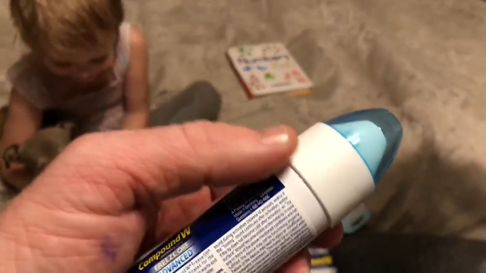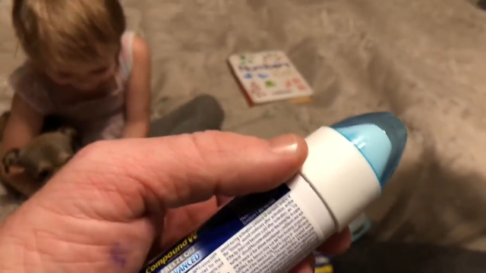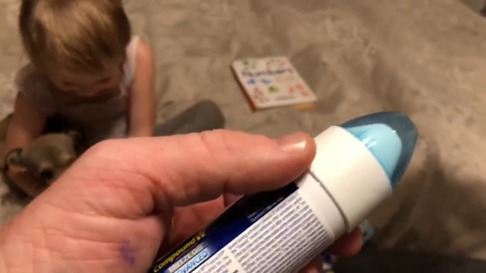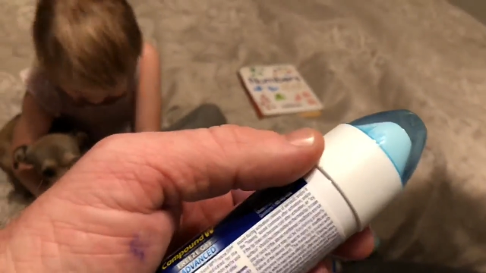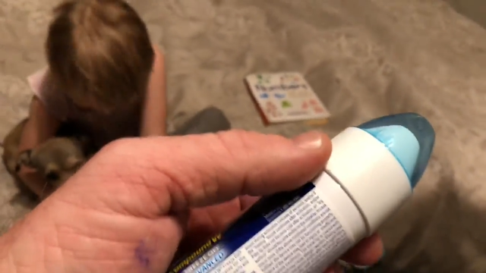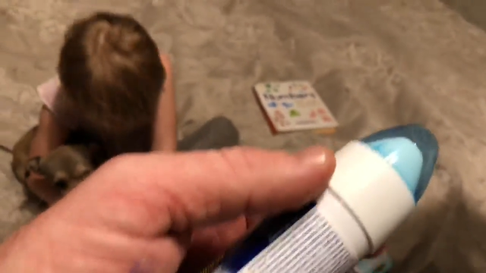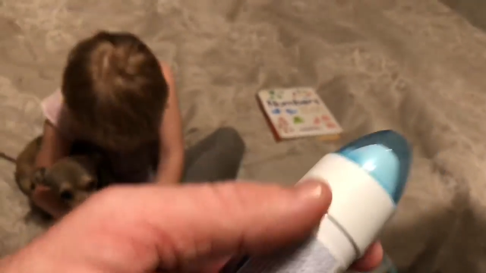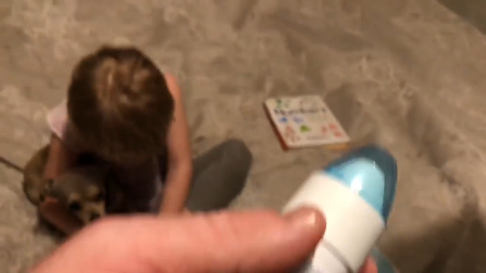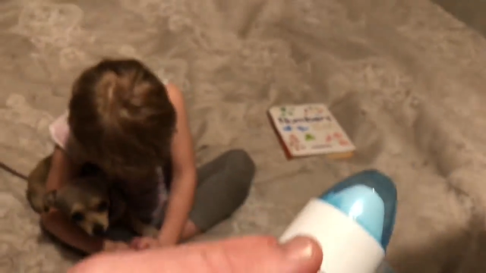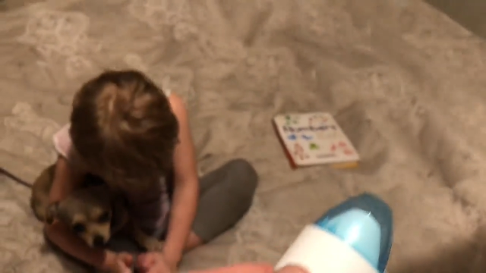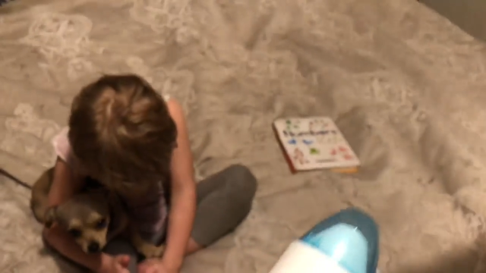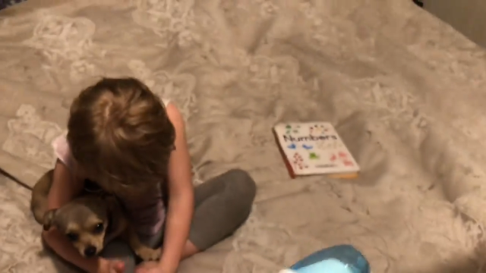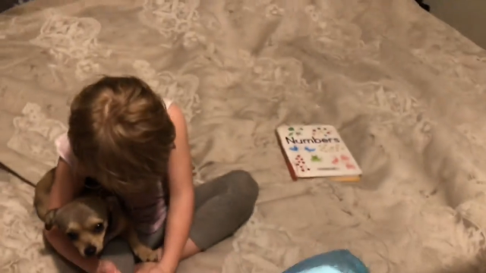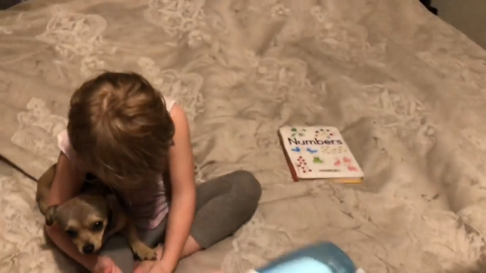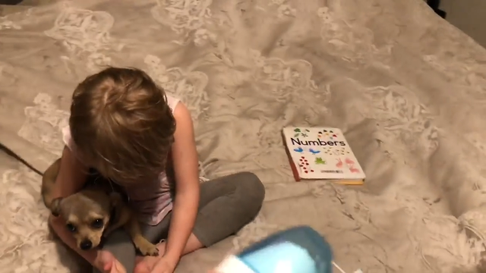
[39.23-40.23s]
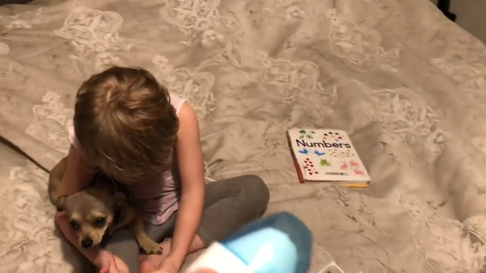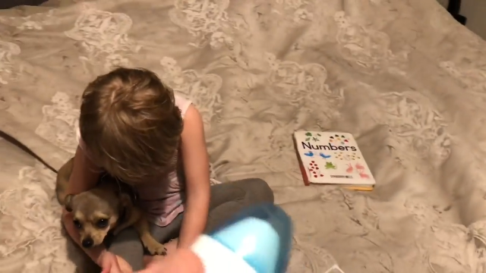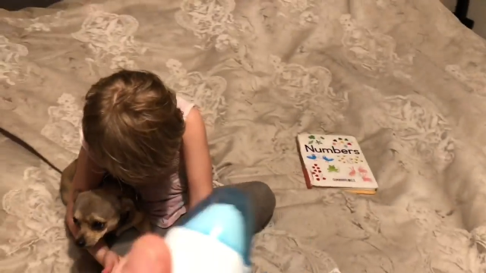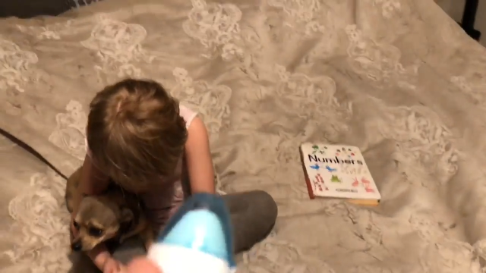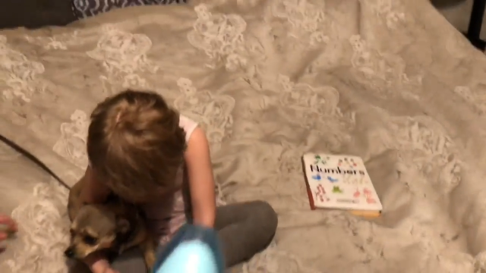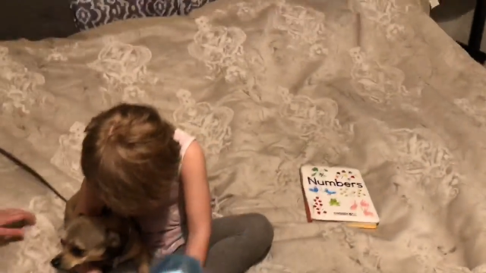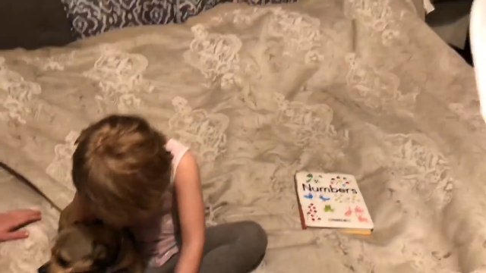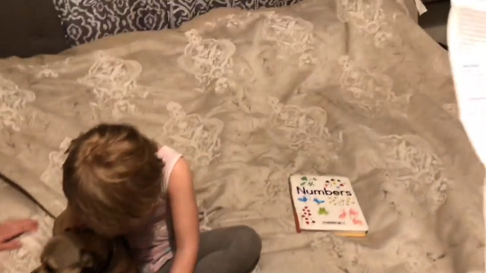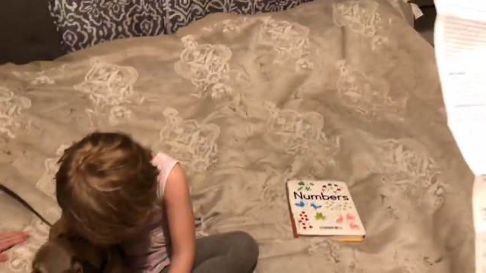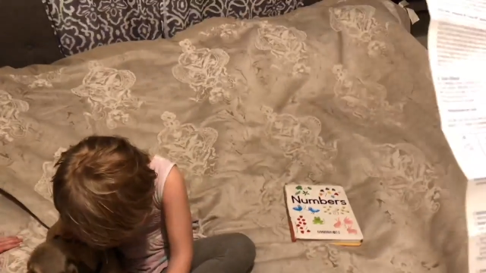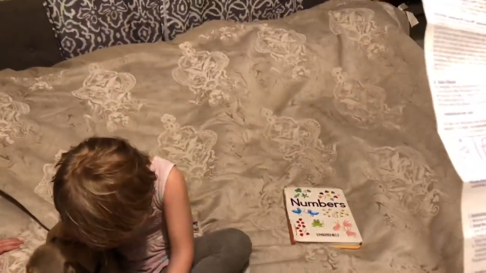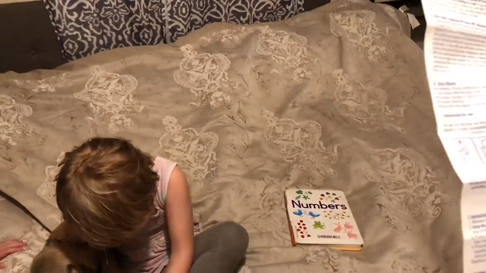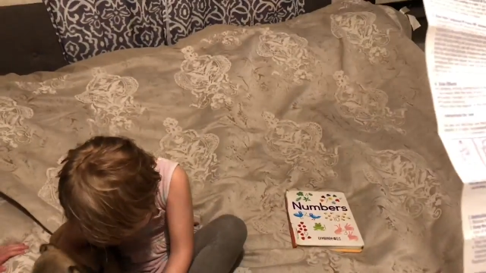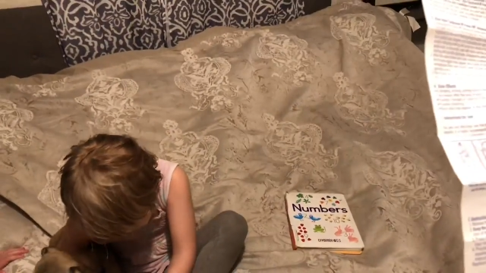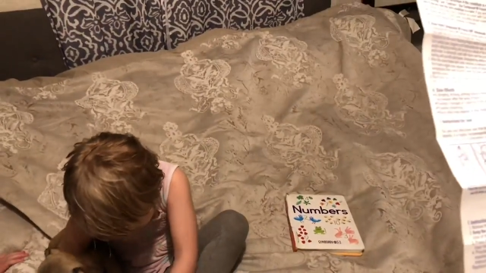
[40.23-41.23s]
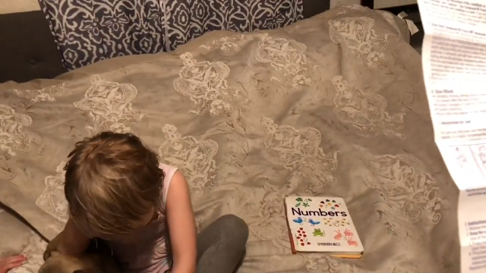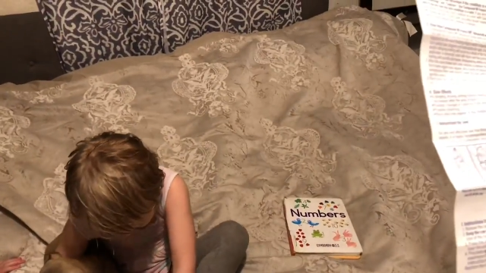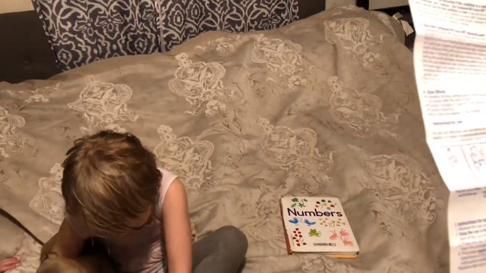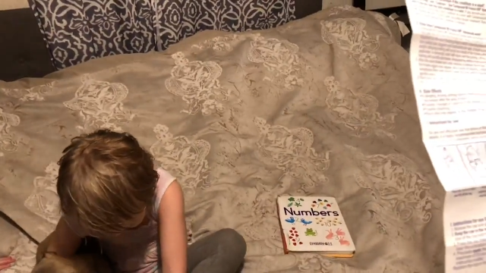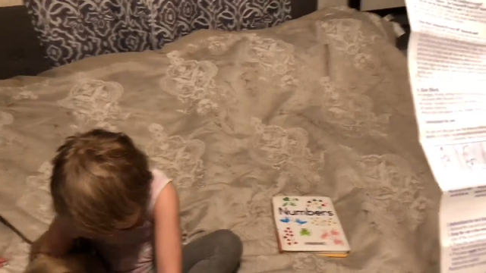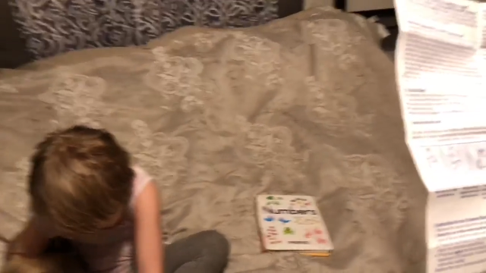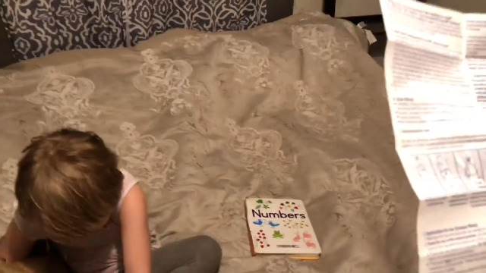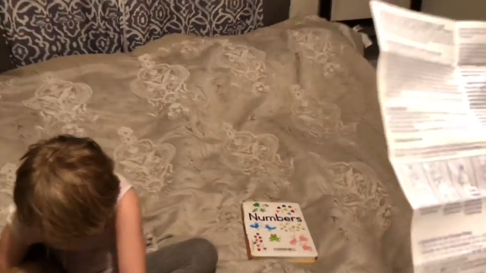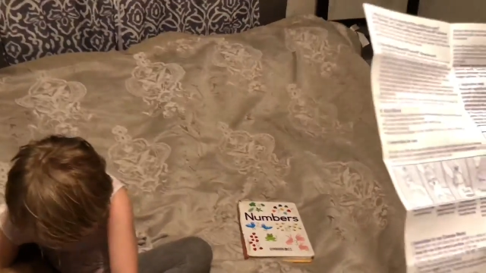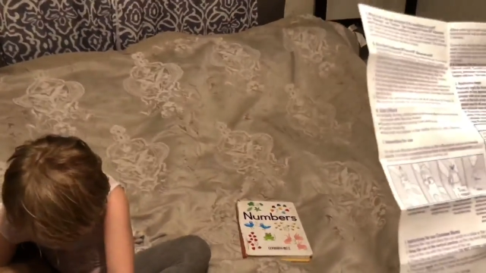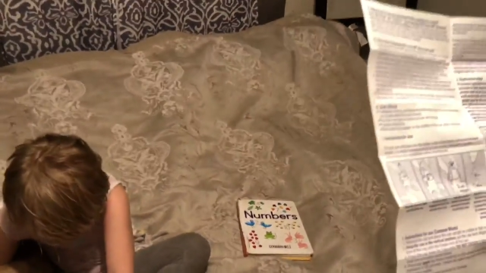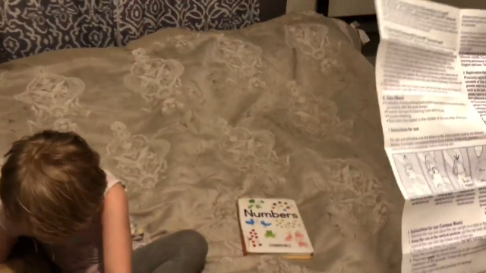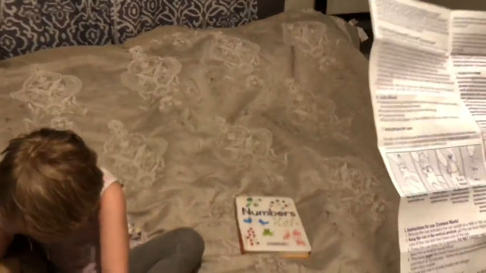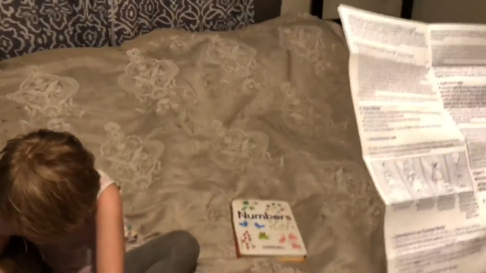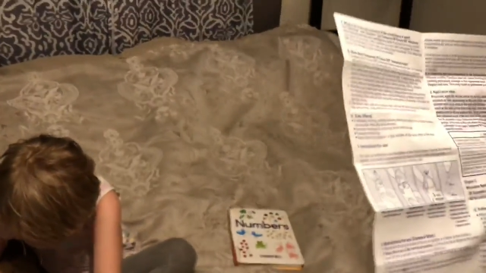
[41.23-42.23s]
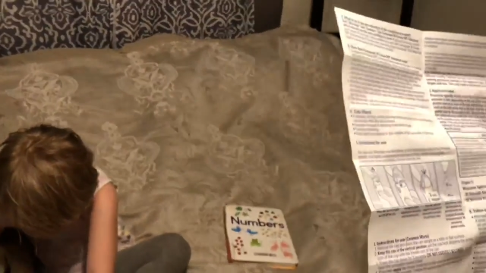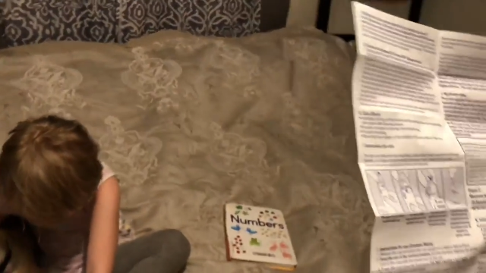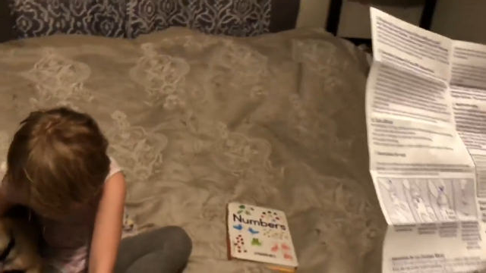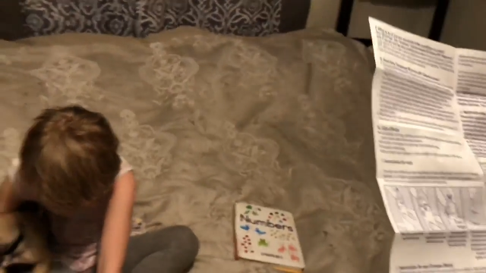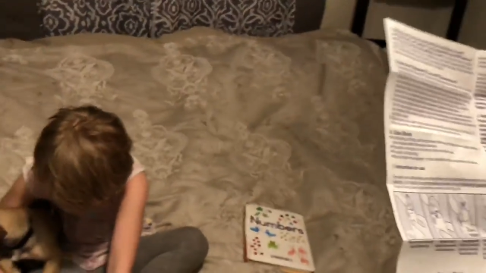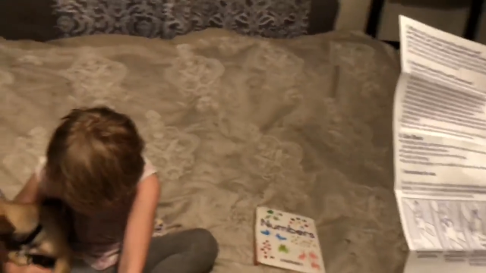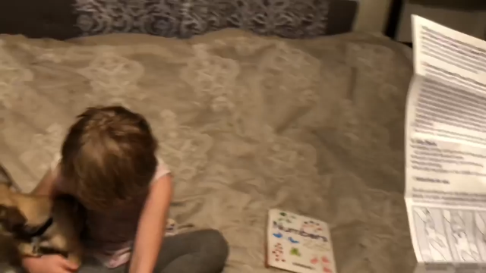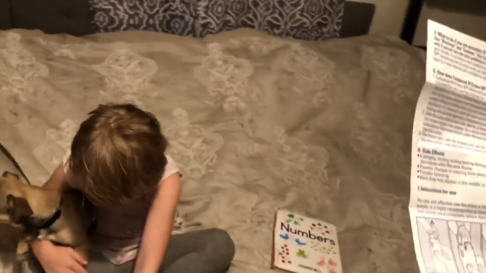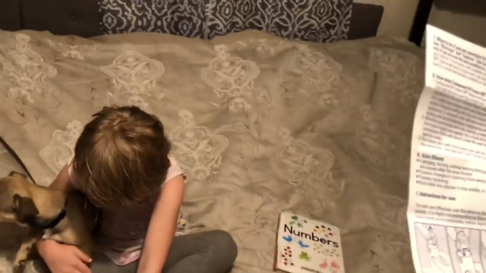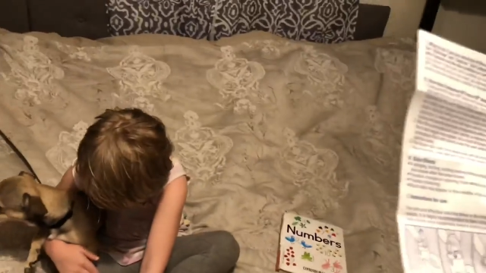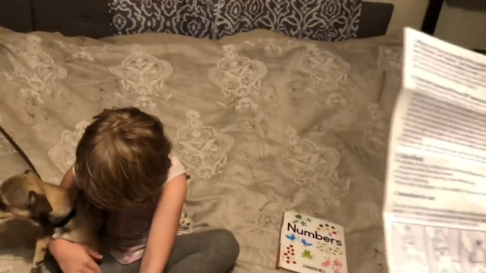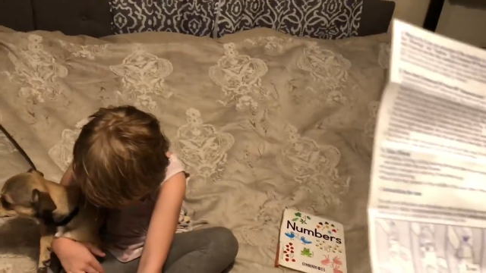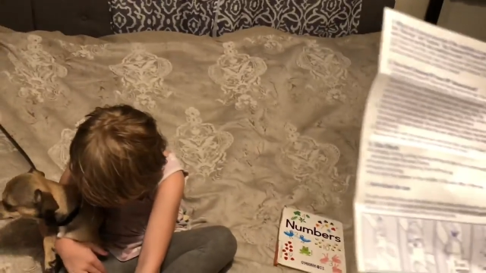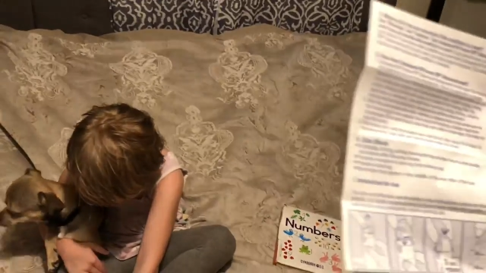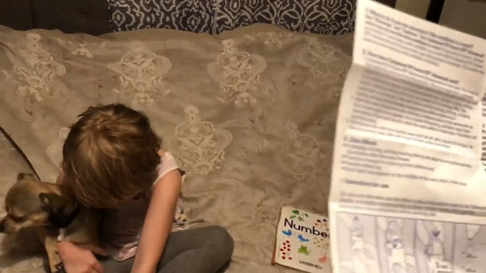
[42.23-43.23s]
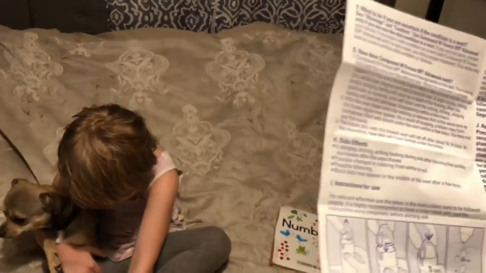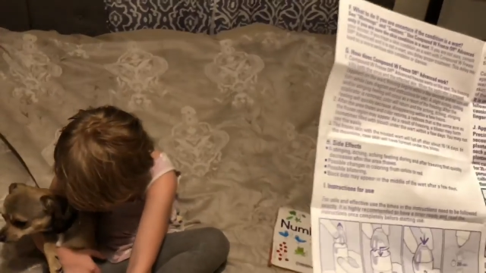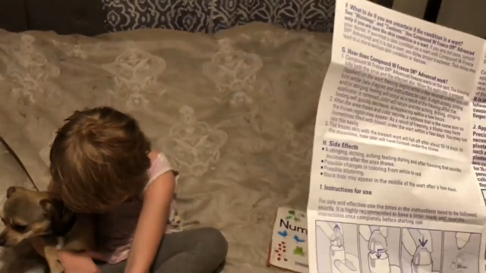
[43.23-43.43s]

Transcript: Nobody's mouth can be seen.